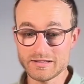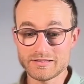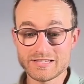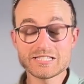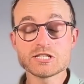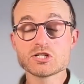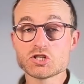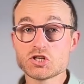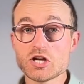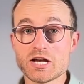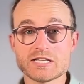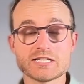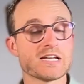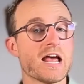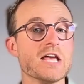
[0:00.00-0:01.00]
This is
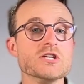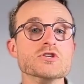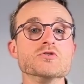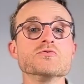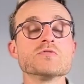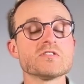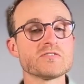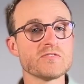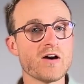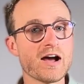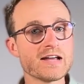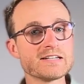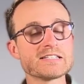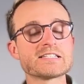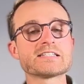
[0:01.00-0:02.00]
just a
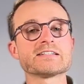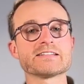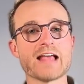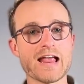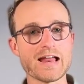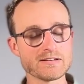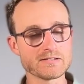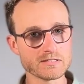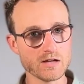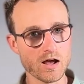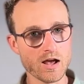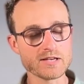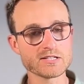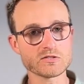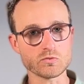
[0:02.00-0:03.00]
unified,
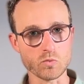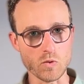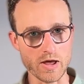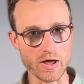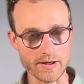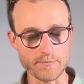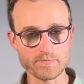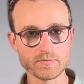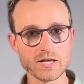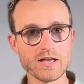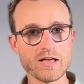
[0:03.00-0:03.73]
standardized way